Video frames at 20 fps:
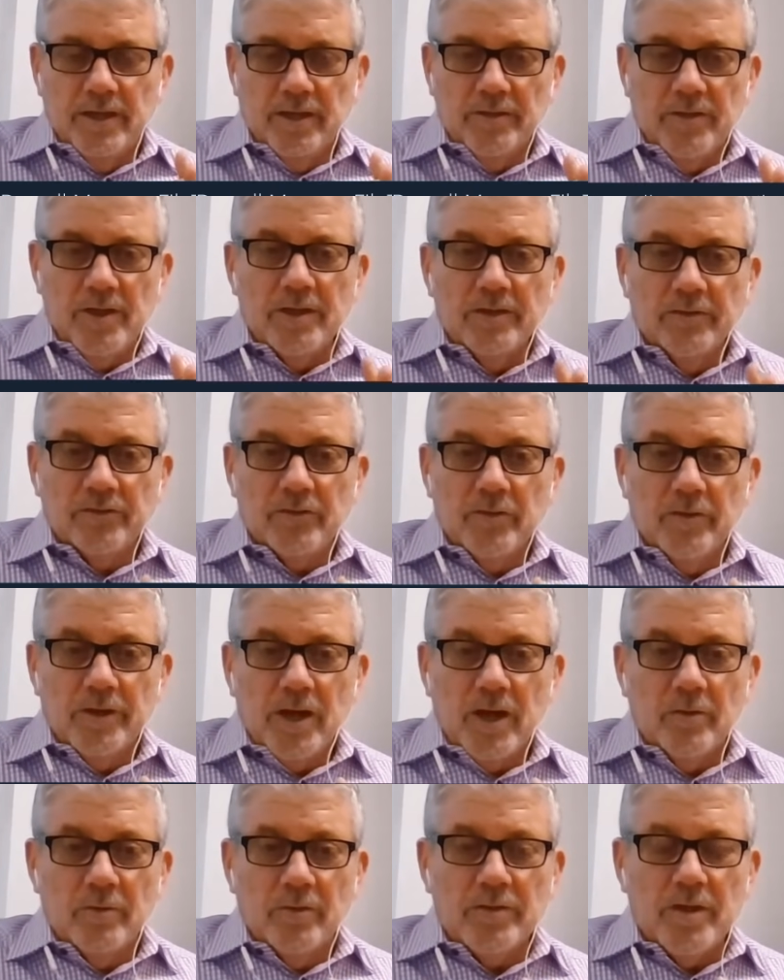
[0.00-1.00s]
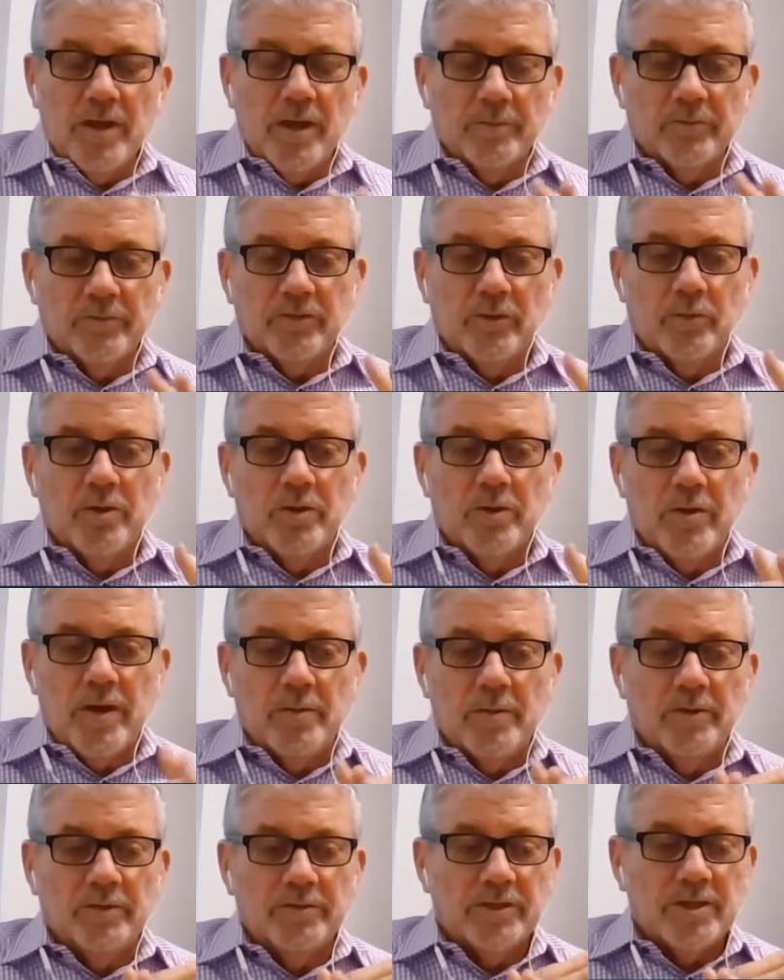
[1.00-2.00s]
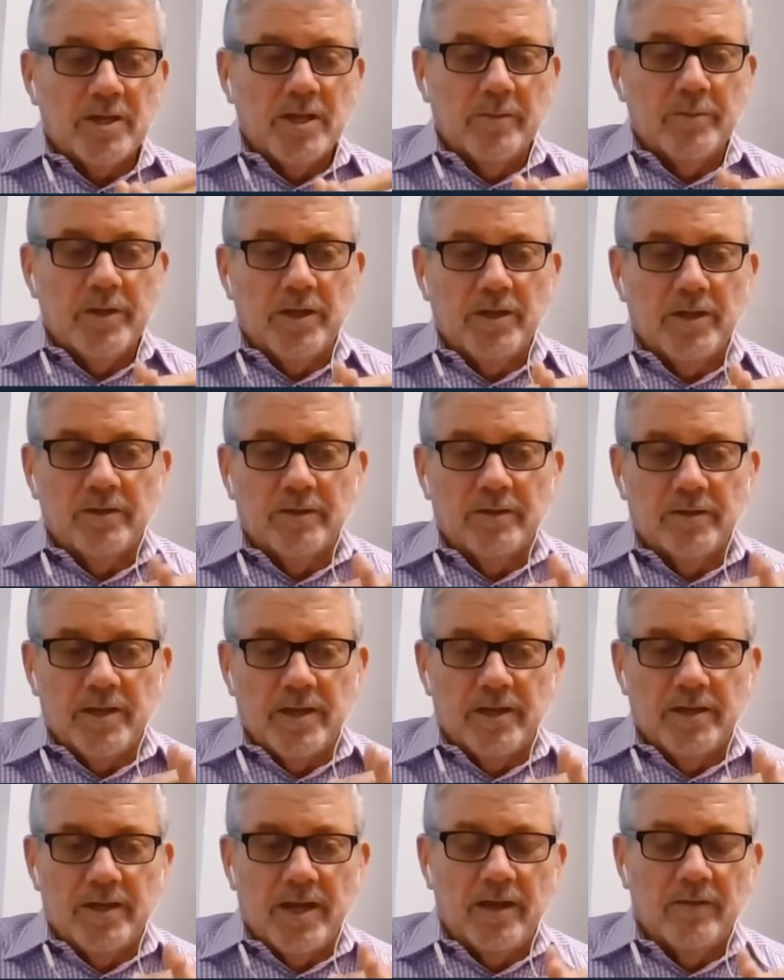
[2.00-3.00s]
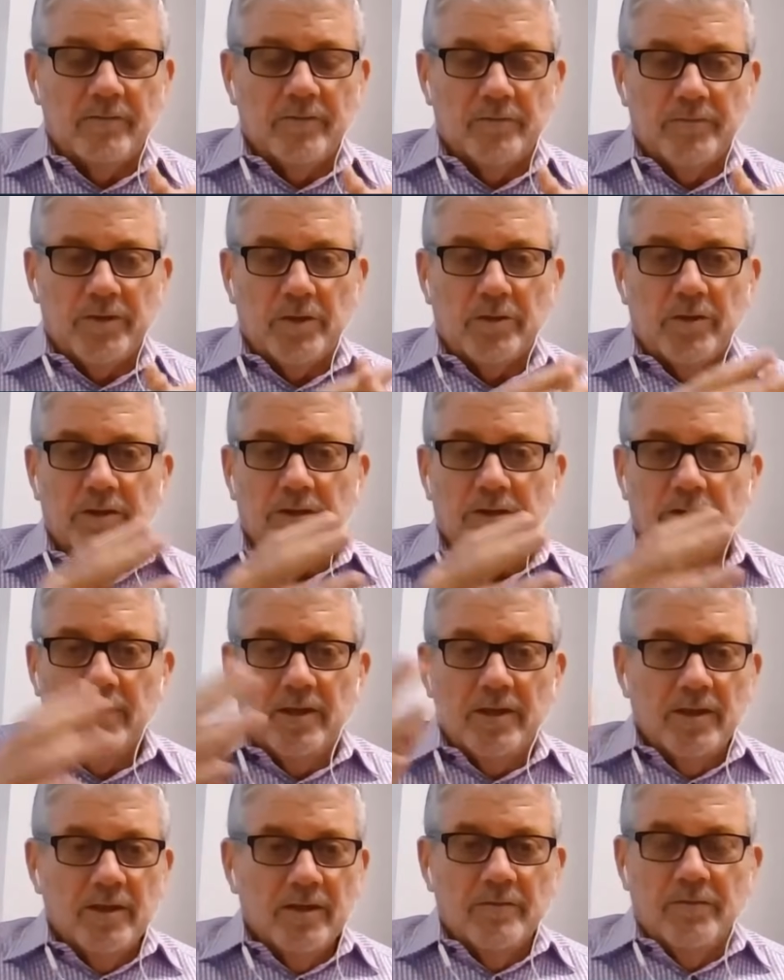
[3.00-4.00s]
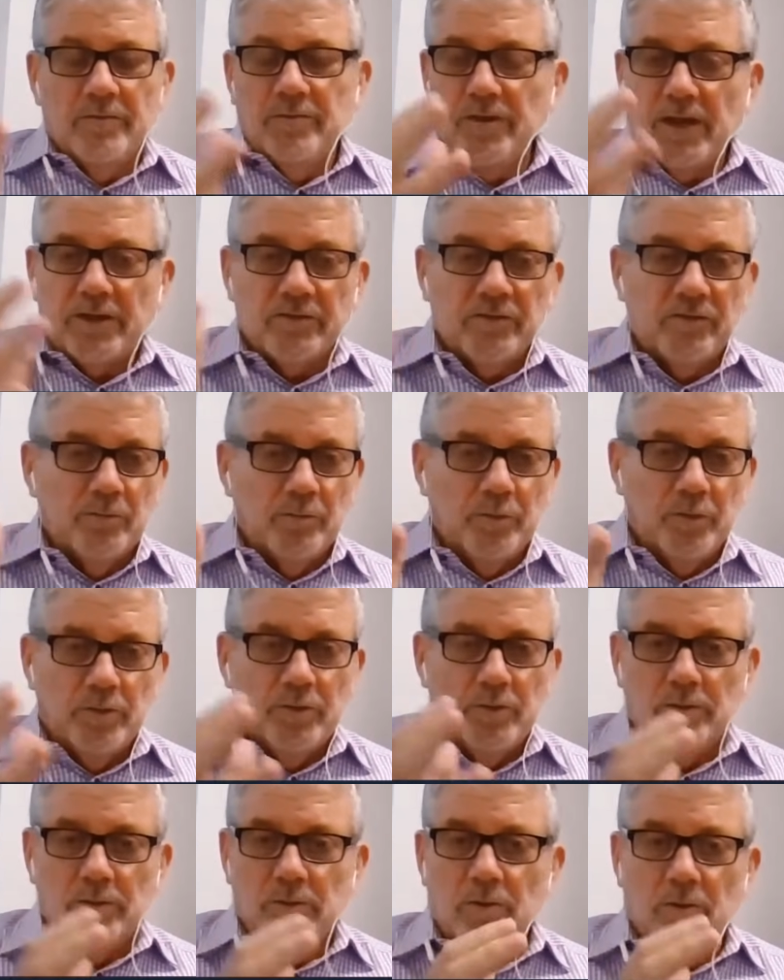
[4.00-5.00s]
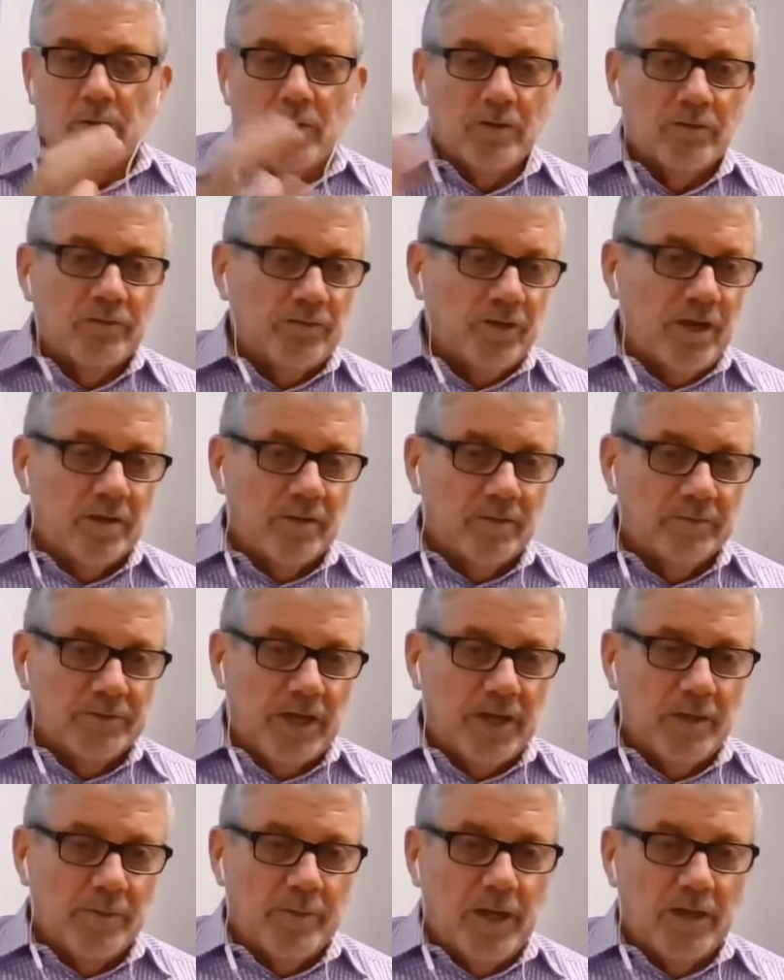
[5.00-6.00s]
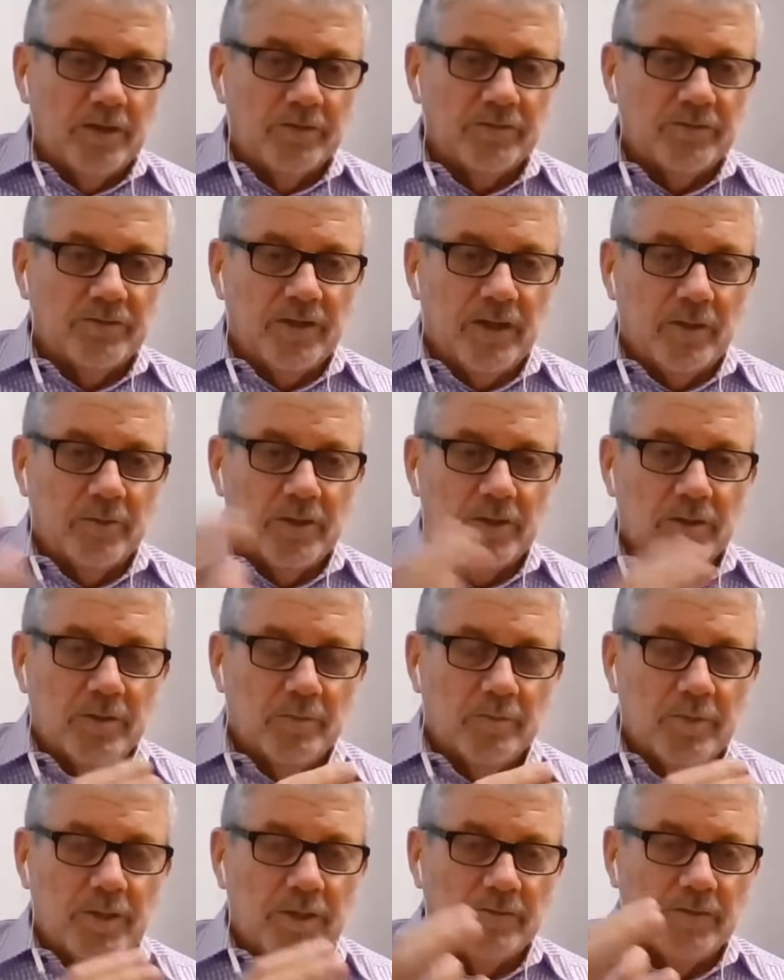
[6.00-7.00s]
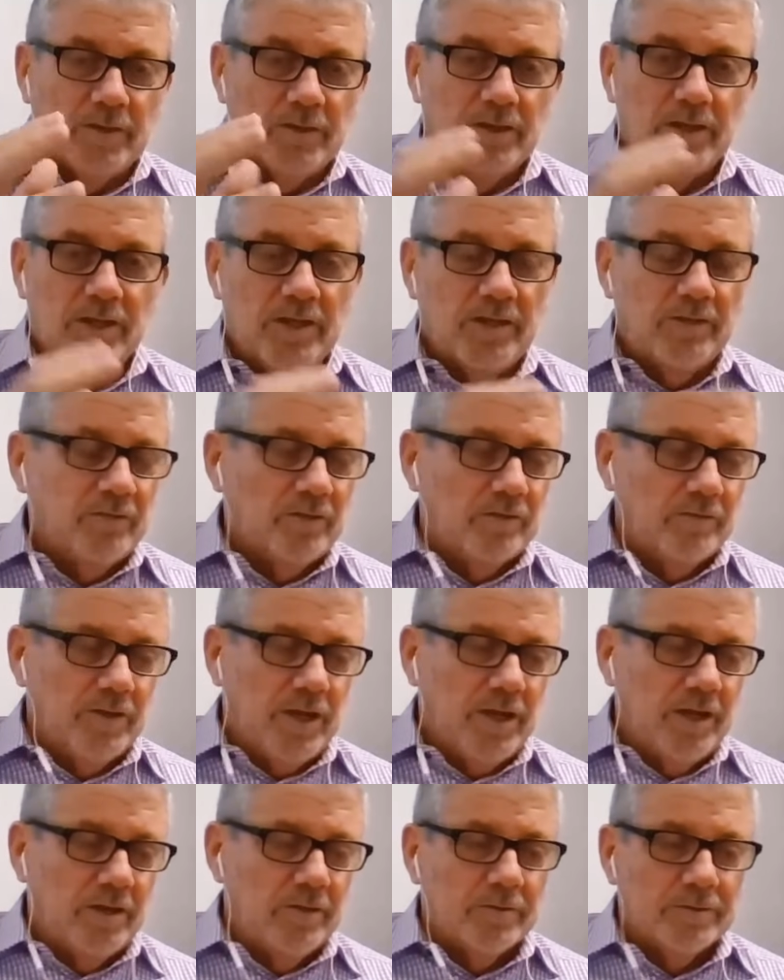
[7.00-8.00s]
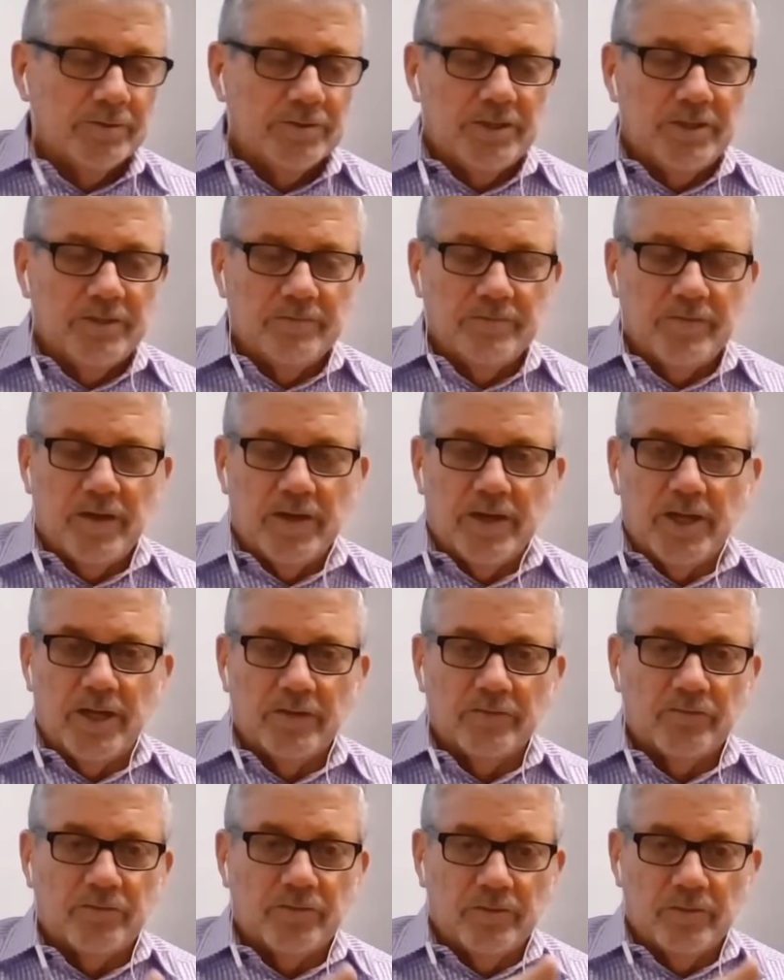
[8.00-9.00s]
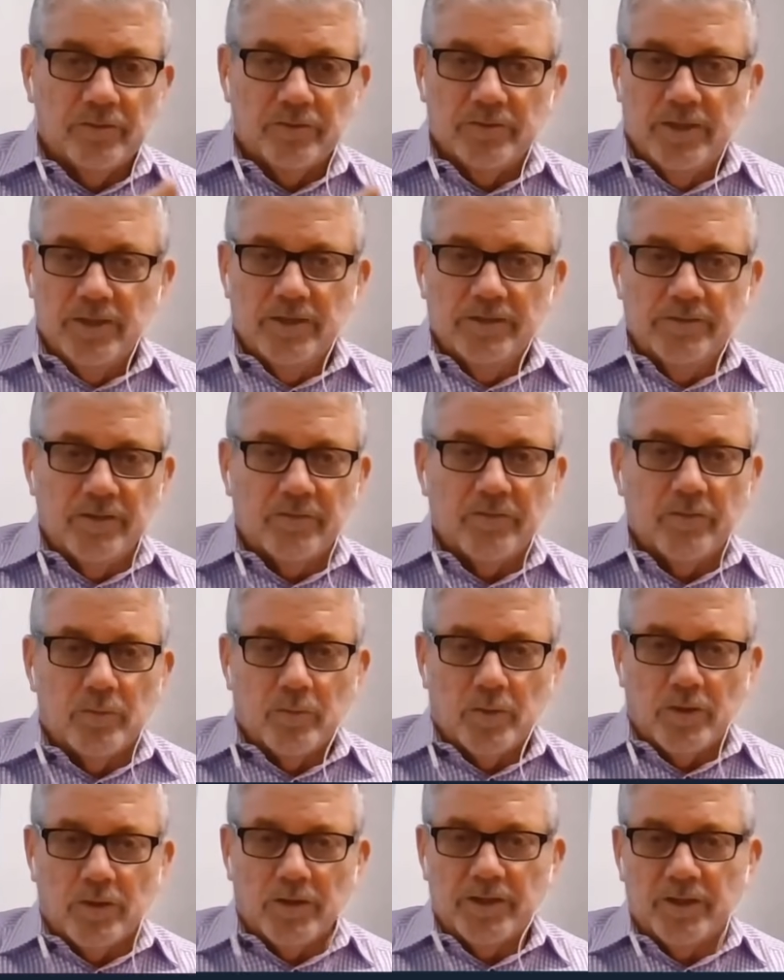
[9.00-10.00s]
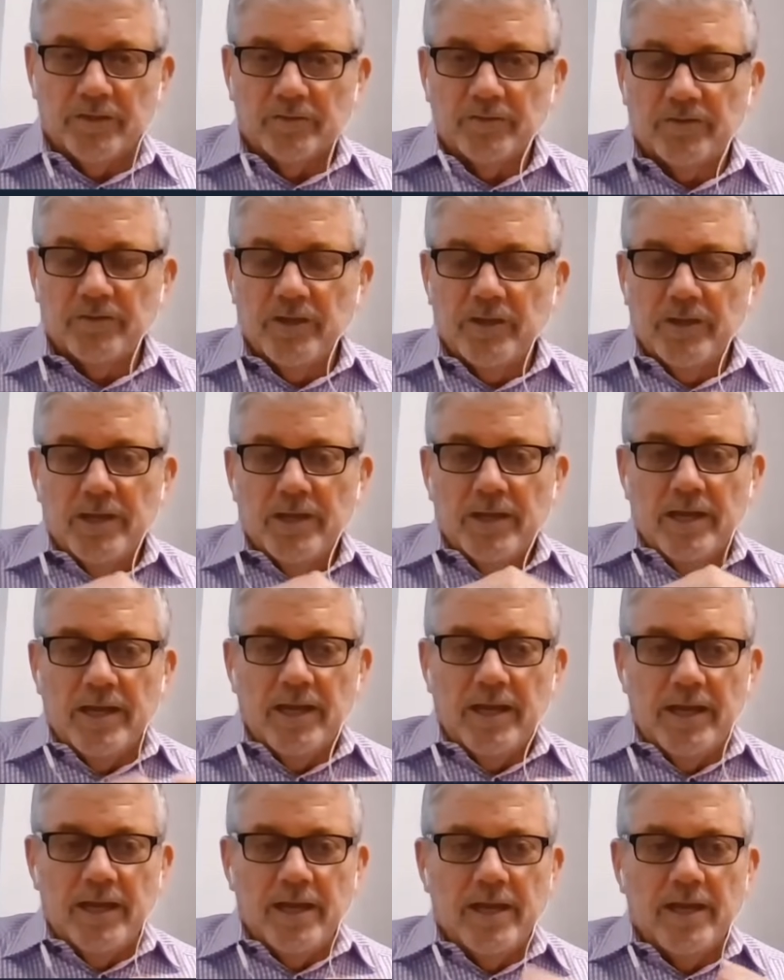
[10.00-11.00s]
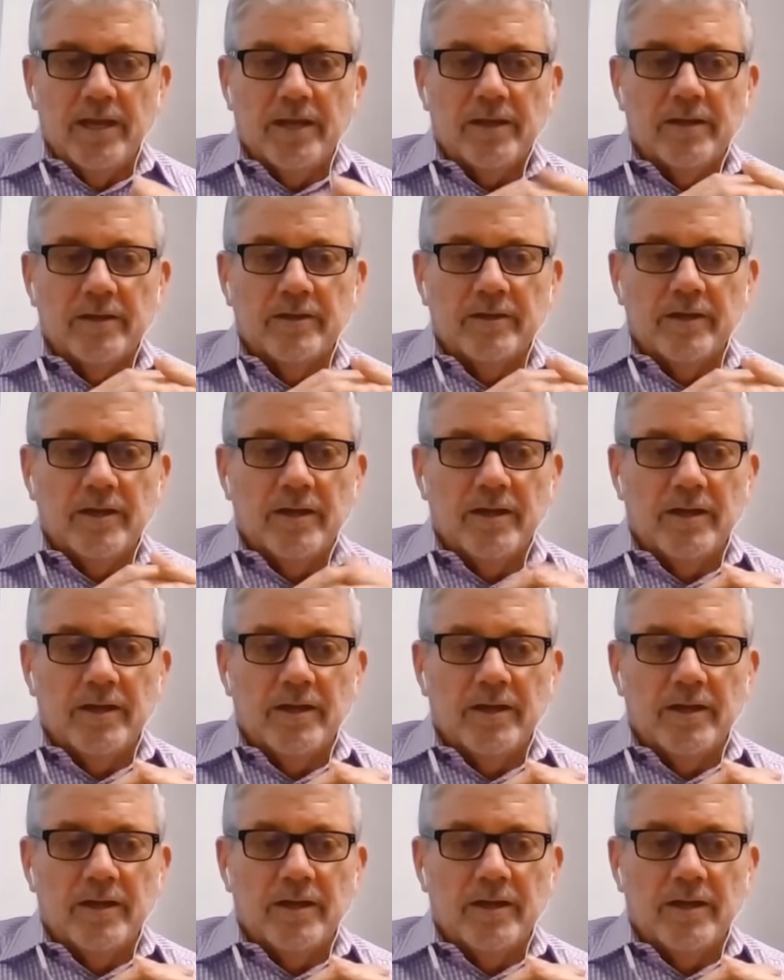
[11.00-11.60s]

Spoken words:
things going on with them. So we were able to come in and have a very flexible horizontal database that we could meet the needs of energy, financial, different markets. And